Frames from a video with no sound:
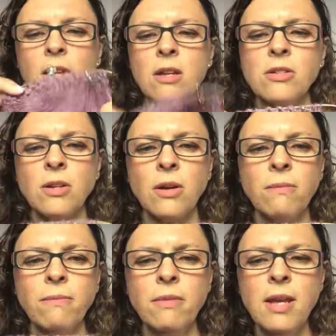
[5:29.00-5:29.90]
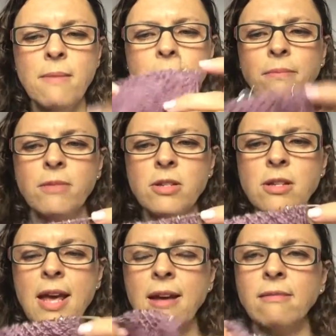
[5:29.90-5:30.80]
So, yeah, so
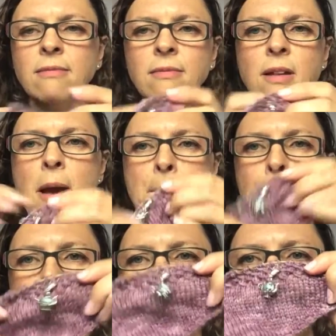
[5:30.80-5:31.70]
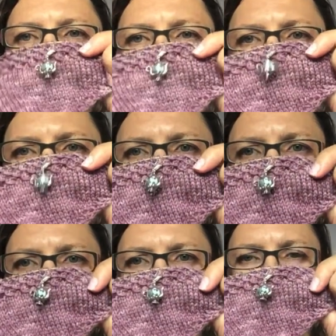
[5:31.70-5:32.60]
there. Progress
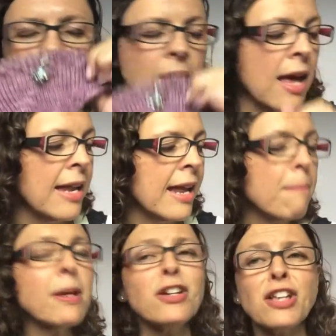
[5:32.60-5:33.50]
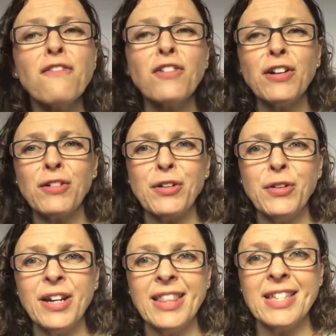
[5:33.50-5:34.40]
keeper put in. Now, because I've already
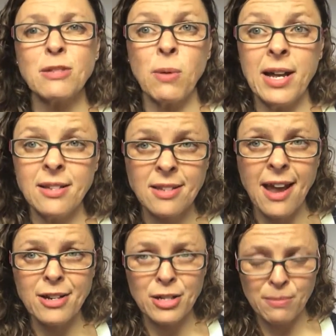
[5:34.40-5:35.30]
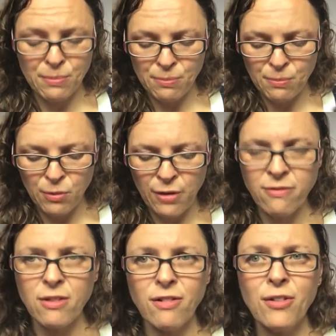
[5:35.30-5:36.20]
recorded this once, I actually
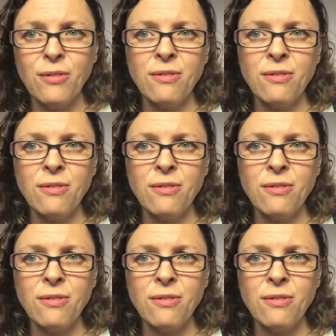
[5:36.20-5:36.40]
moved the